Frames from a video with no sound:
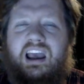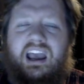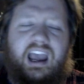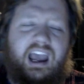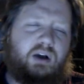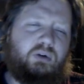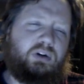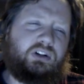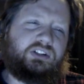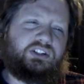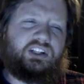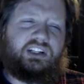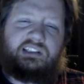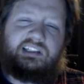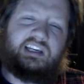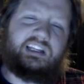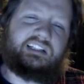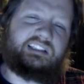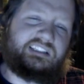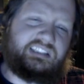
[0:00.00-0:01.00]
We'll
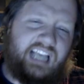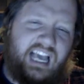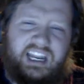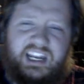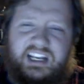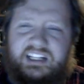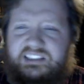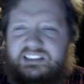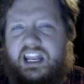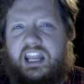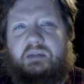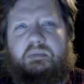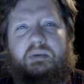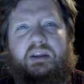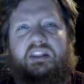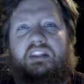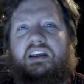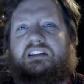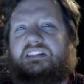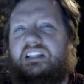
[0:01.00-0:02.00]
just get Sonic's name
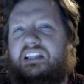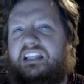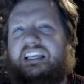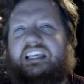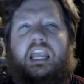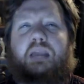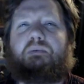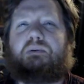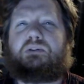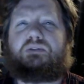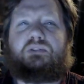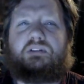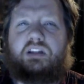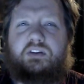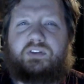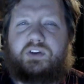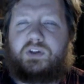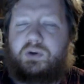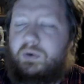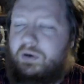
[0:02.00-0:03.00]
in this and the gamers will
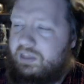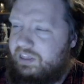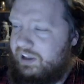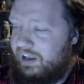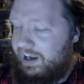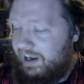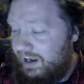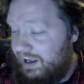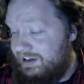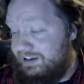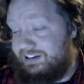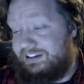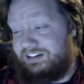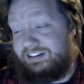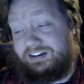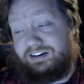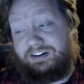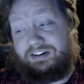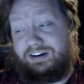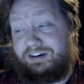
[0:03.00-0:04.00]
never know a thing.
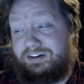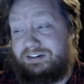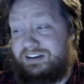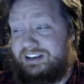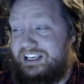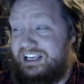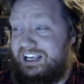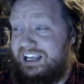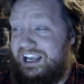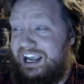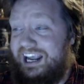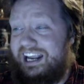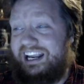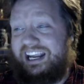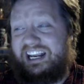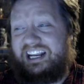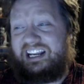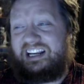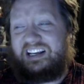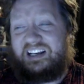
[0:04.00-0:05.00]

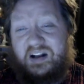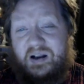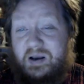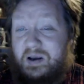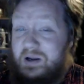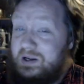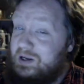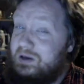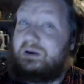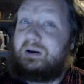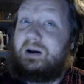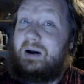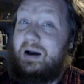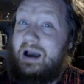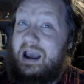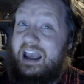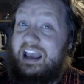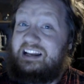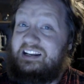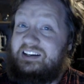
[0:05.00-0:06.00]
Okay. You go
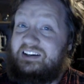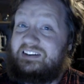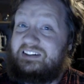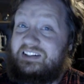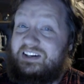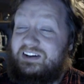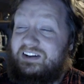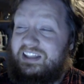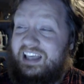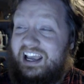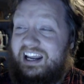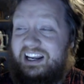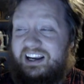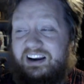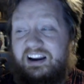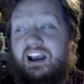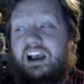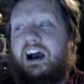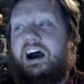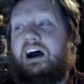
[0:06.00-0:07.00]
ahead and you do that
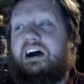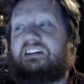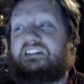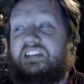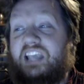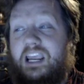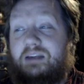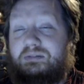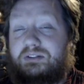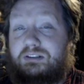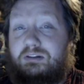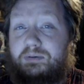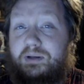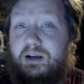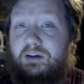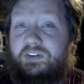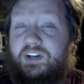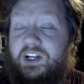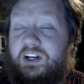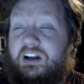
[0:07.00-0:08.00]
here. Us gamers will
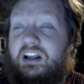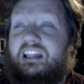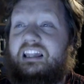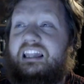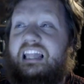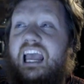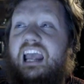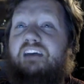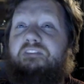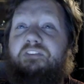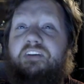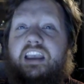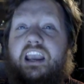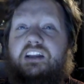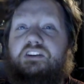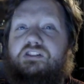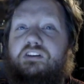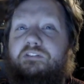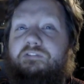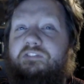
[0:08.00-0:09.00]
be over here laughing
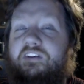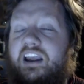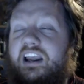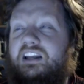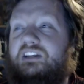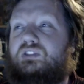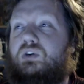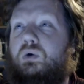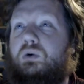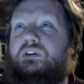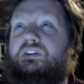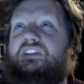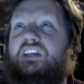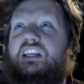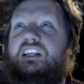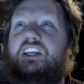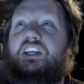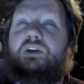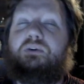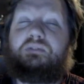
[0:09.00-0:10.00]
at your face or
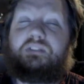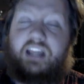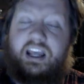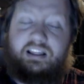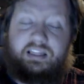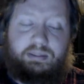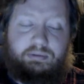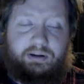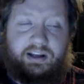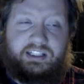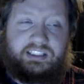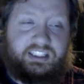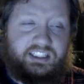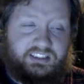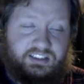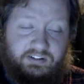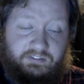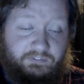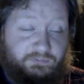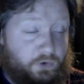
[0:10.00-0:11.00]
sending you death threats,
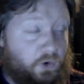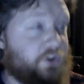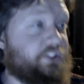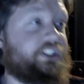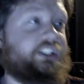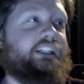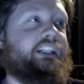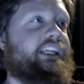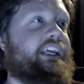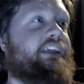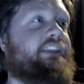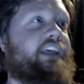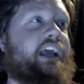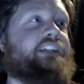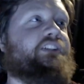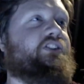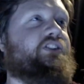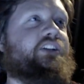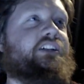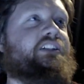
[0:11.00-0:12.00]
because unfortunately,
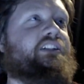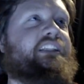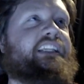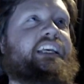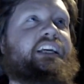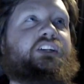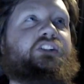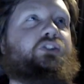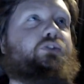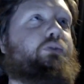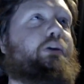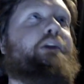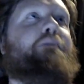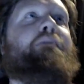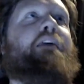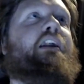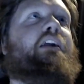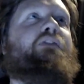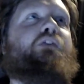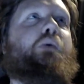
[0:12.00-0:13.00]
that's just the
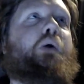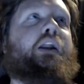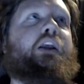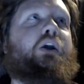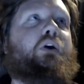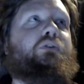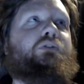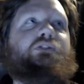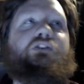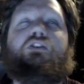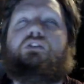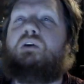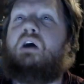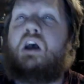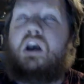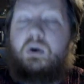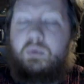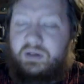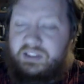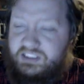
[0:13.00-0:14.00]
extreme that everyone goes to
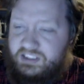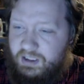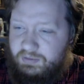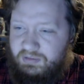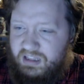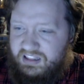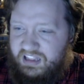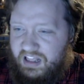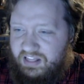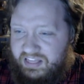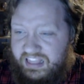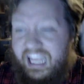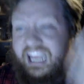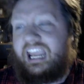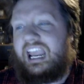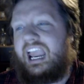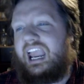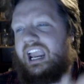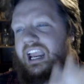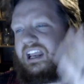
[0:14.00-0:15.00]
when something that
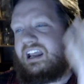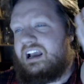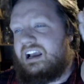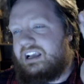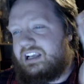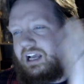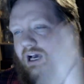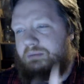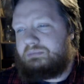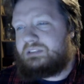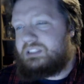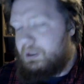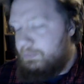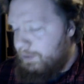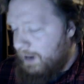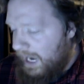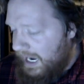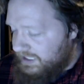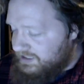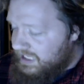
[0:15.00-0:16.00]
they hate comes to
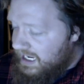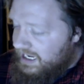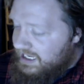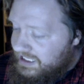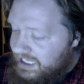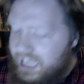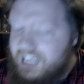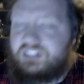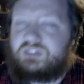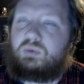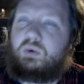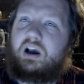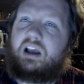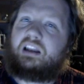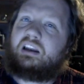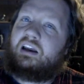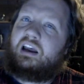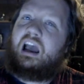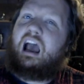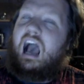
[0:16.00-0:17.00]
pass. Guess
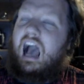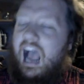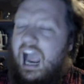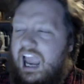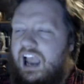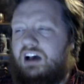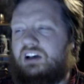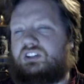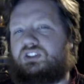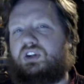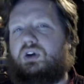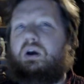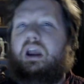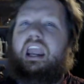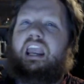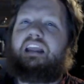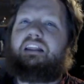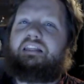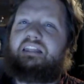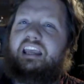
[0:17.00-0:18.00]
what? I also
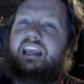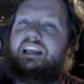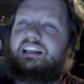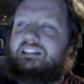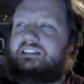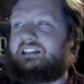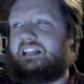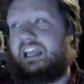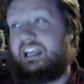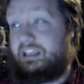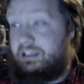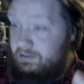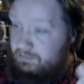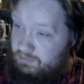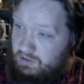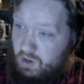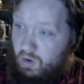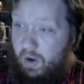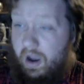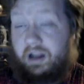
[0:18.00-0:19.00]
hate things like,
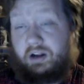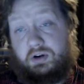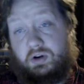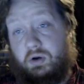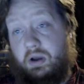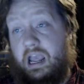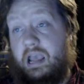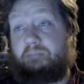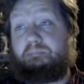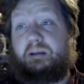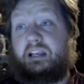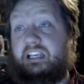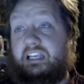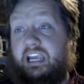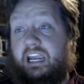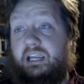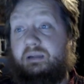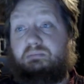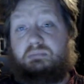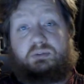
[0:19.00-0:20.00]
Epic
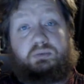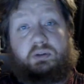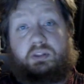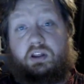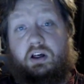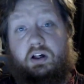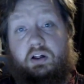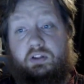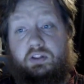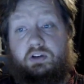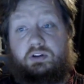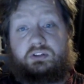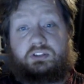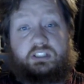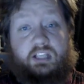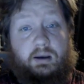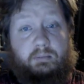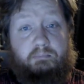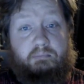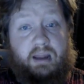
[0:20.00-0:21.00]
Games with all their
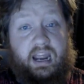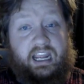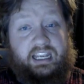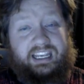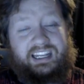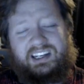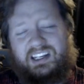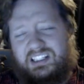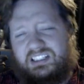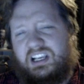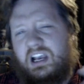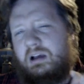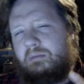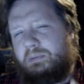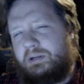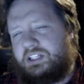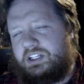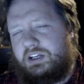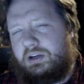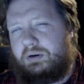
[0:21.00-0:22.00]
scumbagginess.
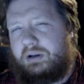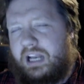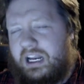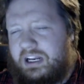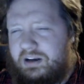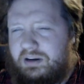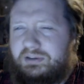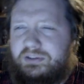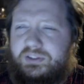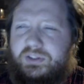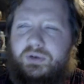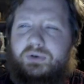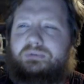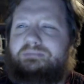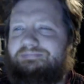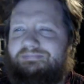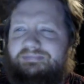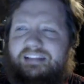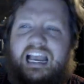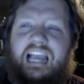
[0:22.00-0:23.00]
But you know what I don't
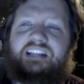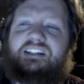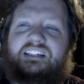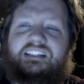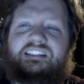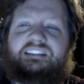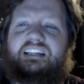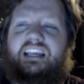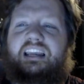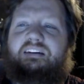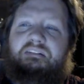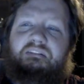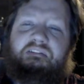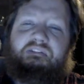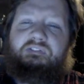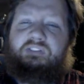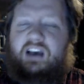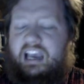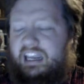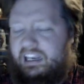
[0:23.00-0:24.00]
do? I just say,
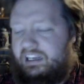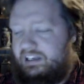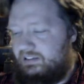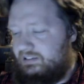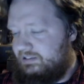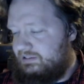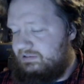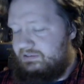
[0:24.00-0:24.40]
fine.